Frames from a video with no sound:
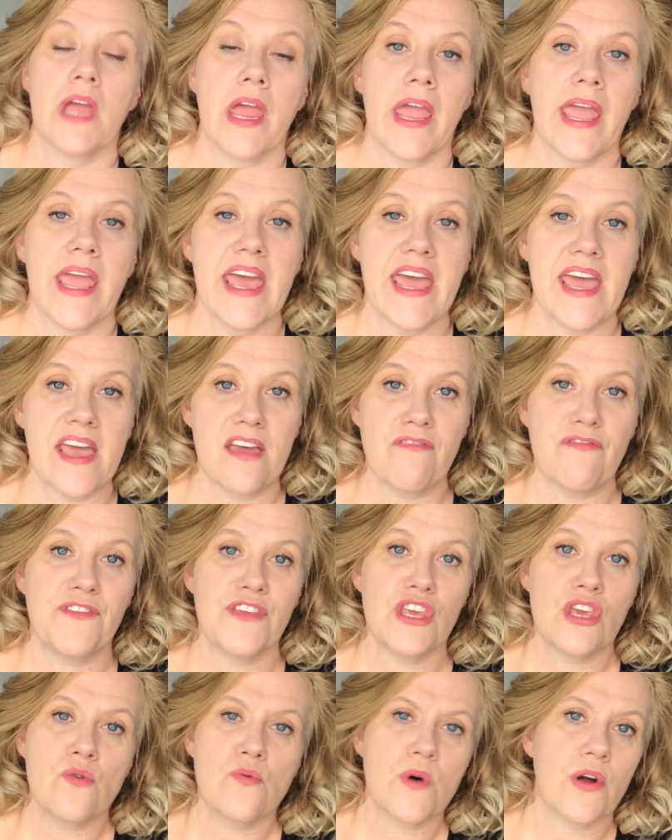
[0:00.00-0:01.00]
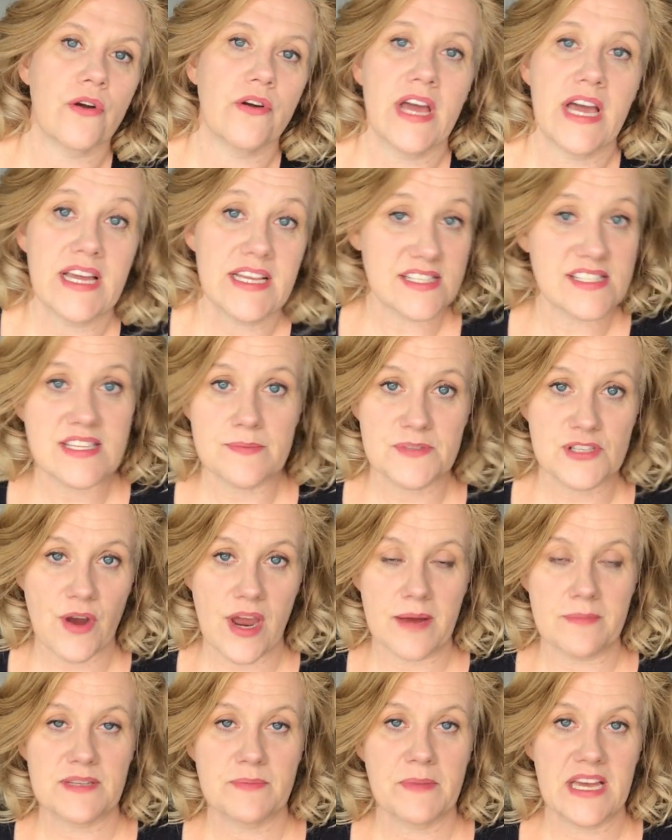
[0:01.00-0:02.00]
If you are not
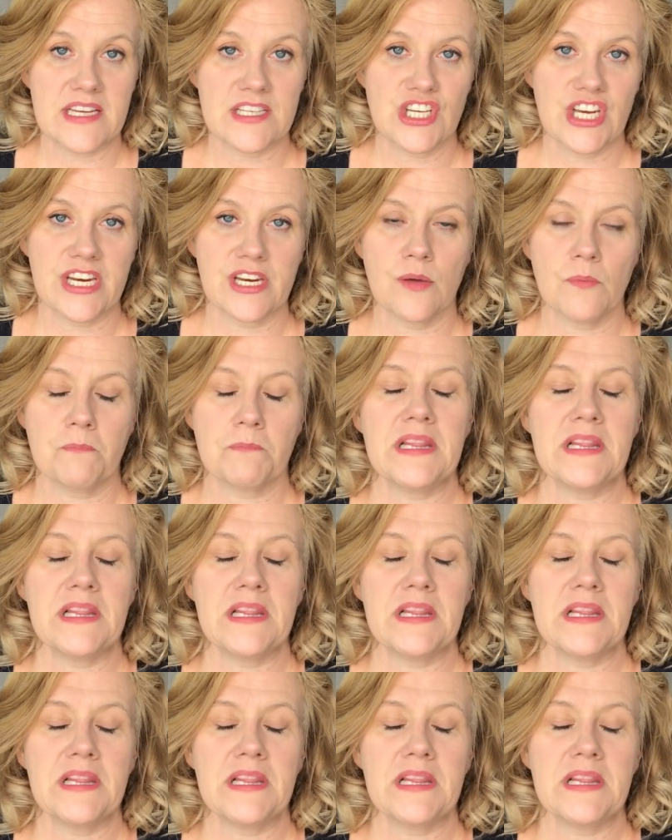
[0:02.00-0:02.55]
subscribed to my channel,